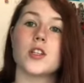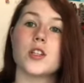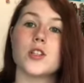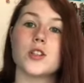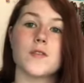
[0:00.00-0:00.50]

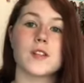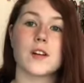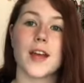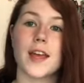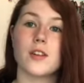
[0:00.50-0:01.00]
Service
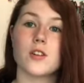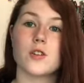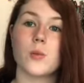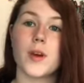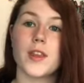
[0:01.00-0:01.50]
dog
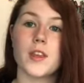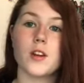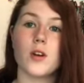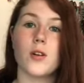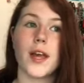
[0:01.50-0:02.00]
handlers with, you
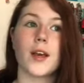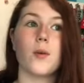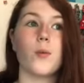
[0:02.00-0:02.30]
know, like